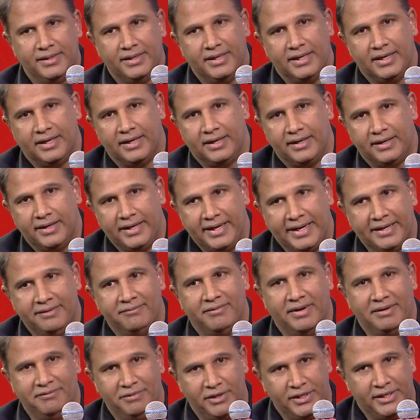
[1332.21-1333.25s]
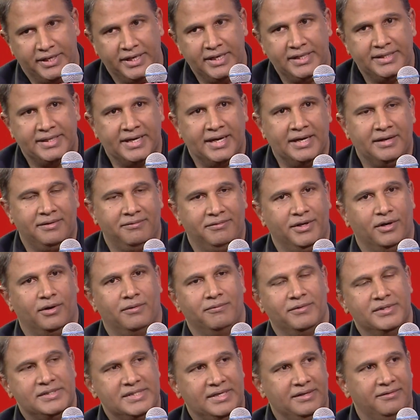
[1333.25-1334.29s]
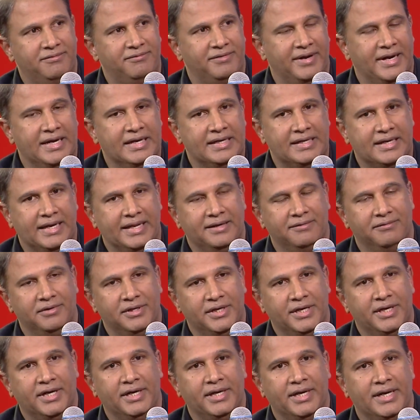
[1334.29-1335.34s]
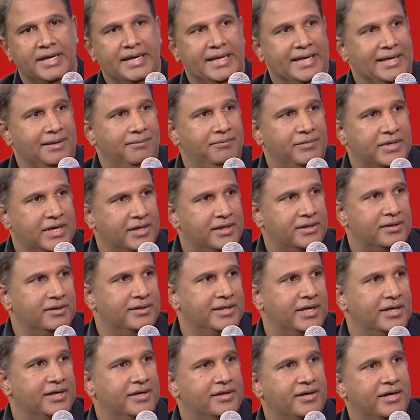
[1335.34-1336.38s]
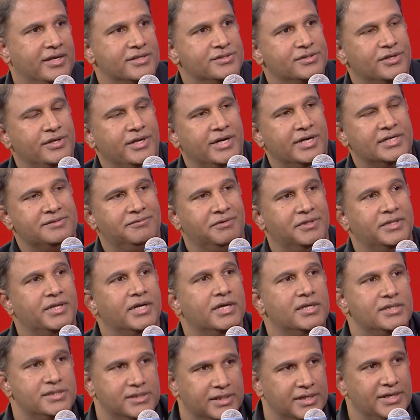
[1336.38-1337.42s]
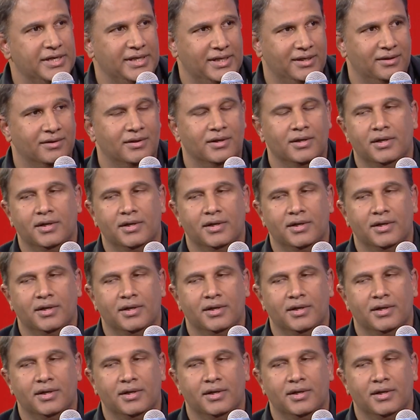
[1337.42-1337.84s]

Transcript: And when we did that, we obviously felt like we needed a name that resonates with that journey.